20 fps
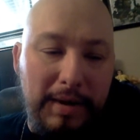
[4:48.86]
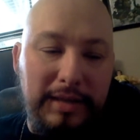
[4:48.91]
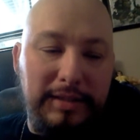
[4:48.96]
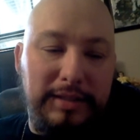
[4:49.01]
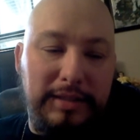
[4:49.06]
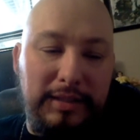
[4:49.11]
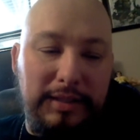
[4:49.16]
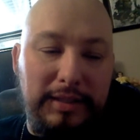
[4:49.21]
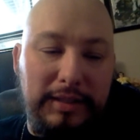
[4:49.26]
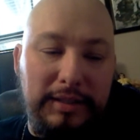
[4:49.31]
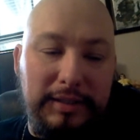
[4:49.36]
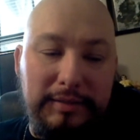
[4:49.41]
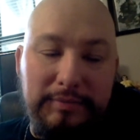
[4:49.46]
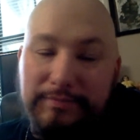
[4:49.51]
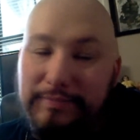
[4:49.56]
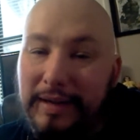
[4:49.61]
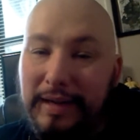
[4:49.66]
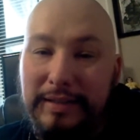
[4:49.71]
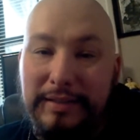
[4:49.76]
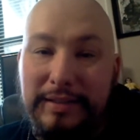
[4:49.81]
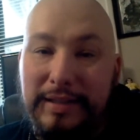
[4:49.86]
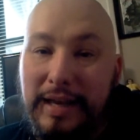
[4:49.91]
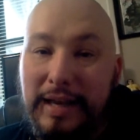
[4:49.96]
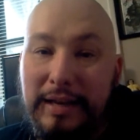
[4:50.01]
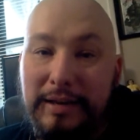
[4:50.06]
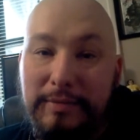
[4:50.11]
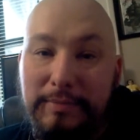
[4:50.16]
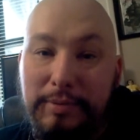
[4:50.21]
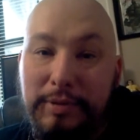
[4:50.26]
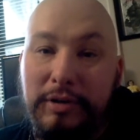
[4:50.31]
basically, I
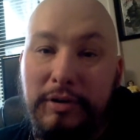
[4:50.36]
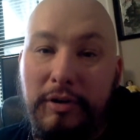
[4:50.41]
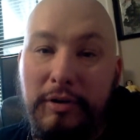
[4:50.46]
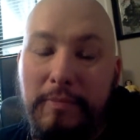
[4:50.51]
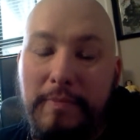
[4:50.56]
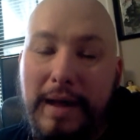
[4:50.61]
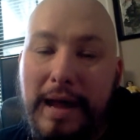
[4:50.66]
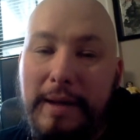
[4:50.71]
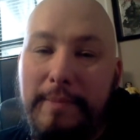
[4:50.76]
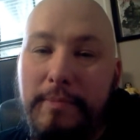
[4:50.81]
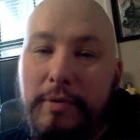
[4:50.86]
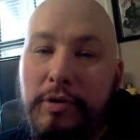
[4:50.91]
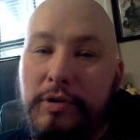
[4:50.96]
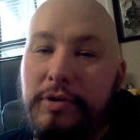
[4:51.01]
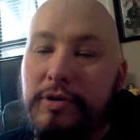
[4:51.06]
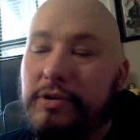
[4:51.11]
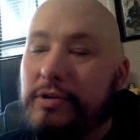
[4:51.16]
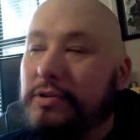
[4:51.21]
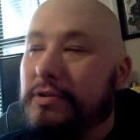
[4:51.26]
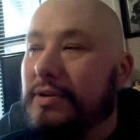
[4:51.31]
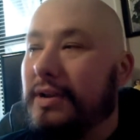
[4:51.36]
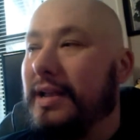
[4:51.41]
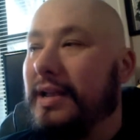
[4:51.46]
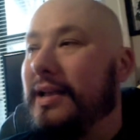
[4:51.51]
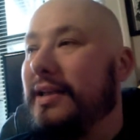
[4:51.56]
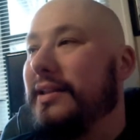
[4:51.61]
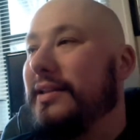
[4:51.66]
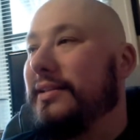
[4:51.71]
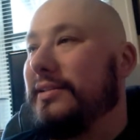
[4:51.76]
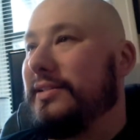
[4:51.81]
decided to put it on the back burner,
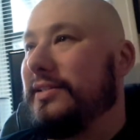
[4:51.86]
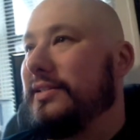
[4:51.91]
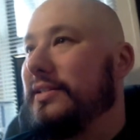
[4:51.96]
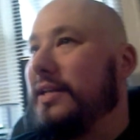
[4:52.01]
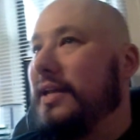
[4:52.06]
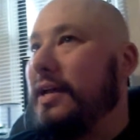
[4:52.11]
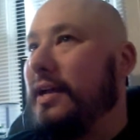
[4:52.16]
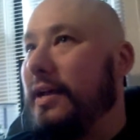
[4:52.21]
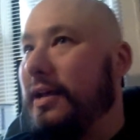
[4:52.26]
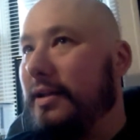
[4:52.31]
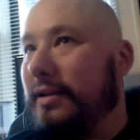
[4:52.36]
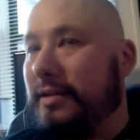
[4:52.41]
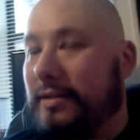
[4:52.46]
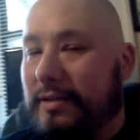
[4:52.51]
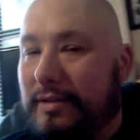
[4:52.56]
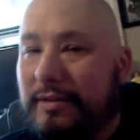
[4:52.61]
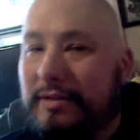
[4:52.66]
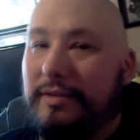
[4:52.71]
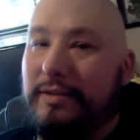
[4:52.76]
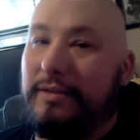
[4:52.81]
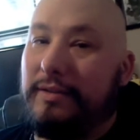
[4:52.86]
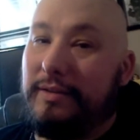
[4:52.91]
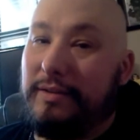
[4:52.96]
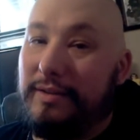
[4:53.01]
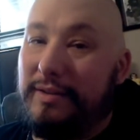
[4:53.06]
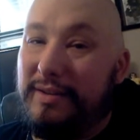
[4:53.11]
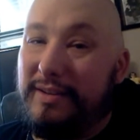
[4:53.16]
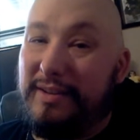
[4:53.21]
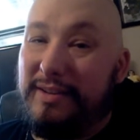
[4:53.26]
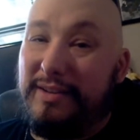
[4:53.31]
and it sat
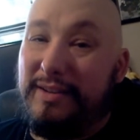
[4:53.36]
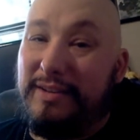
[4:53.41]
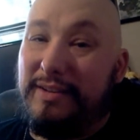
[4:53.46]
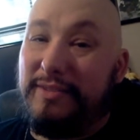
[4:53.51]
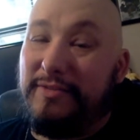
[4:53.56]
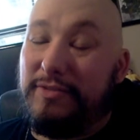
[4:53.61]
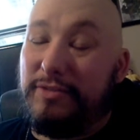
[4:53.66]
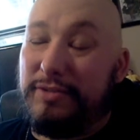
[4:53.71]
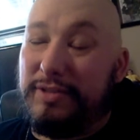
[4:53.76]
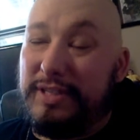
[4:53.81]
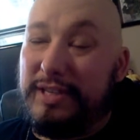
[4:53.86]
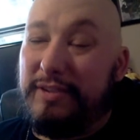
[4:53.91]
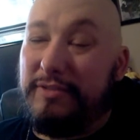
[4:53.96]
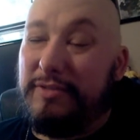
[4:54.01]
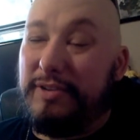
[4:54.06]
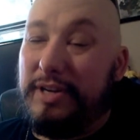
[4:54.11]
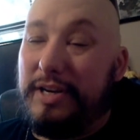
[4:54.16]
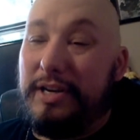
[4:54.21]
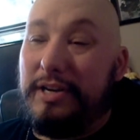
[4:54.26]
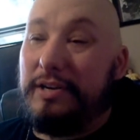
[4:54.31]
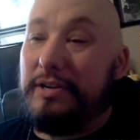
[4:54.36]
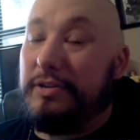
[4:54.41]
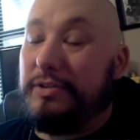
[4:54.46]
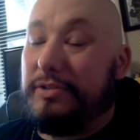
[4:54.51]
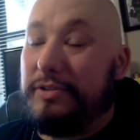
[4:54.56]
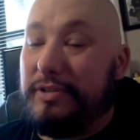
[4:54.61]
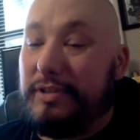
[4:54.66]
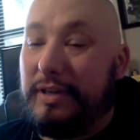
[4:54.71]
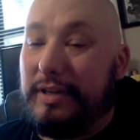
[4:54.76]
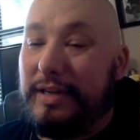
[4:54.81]
for several
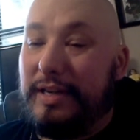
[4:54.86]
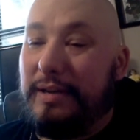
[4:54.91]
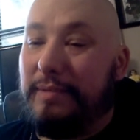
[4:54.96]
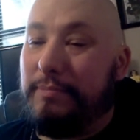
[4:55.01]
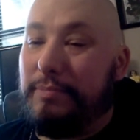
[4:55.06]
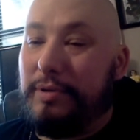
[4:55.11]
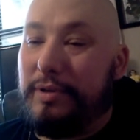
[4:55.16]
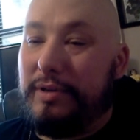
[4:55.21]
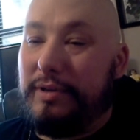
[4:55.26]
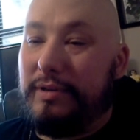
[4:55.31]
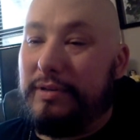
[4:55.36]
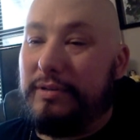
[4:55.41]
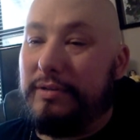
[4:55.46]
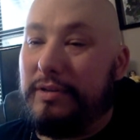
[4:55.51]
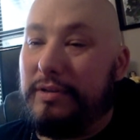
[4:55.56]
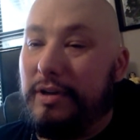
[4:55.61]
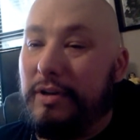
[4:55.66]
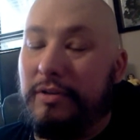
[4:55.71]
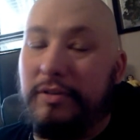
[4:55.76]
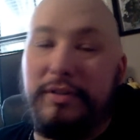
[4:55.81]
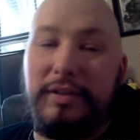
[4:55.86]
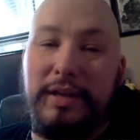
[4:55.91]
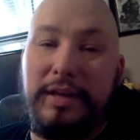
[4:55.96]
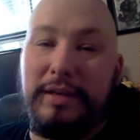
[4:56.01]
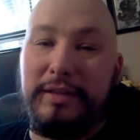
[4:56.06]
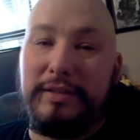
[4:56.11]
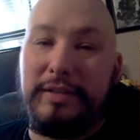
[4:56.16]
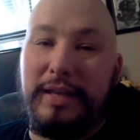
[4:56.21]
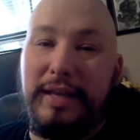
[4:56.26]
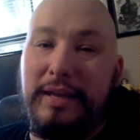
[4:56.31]
years. I kept putting other
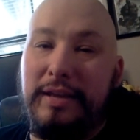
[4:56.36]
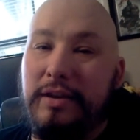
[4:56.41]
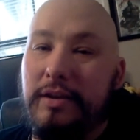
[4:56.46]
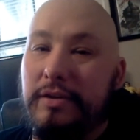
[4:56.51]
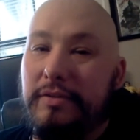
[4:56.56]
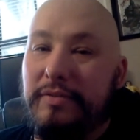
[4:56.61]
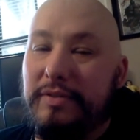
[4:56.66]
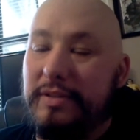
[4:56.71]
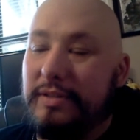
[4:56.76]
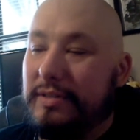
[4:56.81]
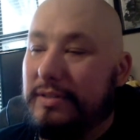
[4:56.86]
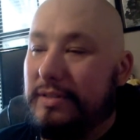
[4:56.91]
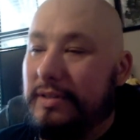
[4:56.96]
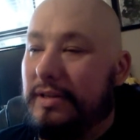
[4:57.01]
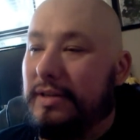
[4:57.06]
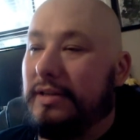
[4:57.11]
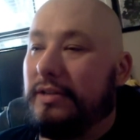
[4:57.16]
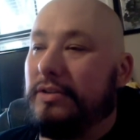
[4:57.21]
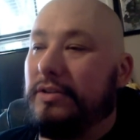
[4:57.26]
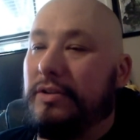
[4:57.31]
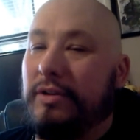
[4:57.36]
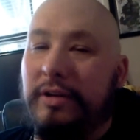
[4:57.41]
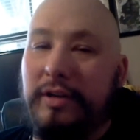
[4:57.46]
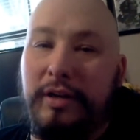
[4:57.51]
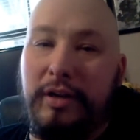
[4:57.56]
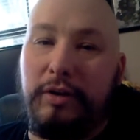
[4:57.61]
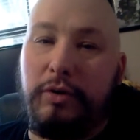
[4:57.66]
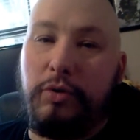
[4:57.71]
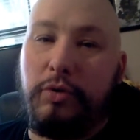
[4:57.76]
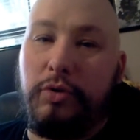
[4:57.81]
things ahead of it. I've done a
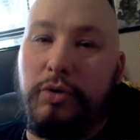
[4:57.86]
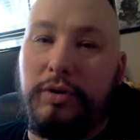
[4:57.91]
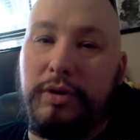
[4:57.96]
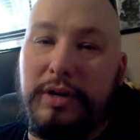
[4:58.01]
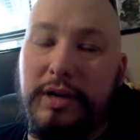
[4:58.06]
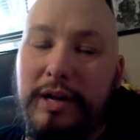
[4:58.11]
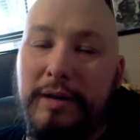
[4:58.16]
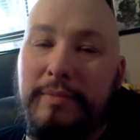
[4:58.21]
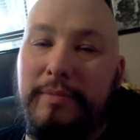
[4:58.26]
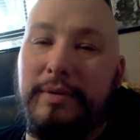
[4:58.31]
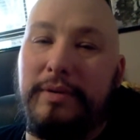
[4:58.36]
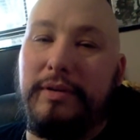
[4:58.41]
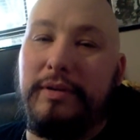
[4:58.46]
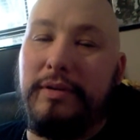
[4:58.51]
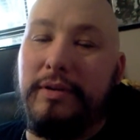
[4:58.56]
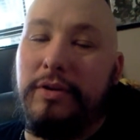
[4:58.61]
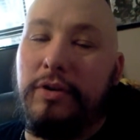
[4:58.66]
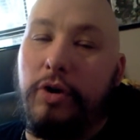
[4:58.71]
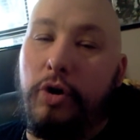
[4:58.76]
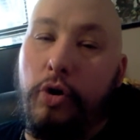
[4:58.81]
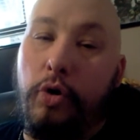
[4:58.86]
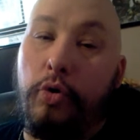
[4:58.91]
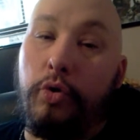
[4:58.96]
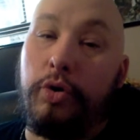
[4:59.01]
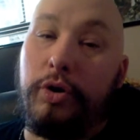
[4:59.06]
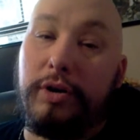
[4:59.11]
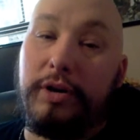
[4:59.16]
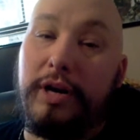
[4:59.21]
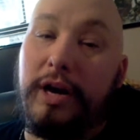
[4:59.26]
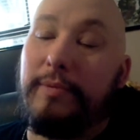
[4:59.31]
lot of
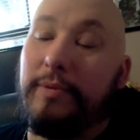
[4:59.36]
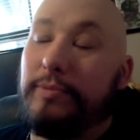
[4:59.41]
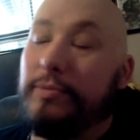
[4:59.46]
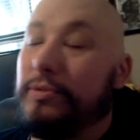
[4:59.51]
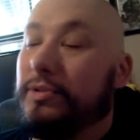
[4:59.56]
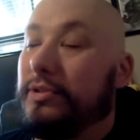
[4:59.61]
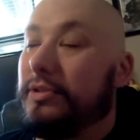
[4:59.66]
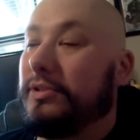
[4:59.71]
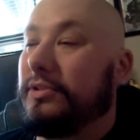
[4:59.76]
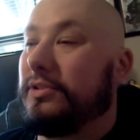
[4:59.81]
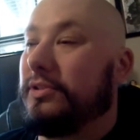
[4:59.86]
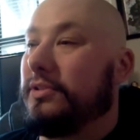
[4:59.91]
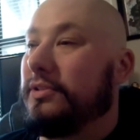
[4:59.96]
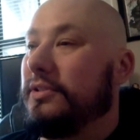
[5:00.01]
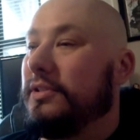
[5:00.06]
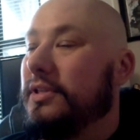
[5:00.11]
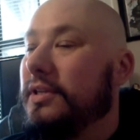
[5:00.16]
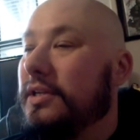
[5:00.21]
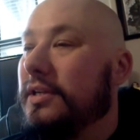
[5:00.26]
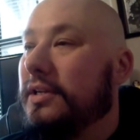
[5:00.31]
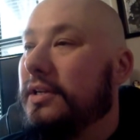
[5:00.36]
horror comic books.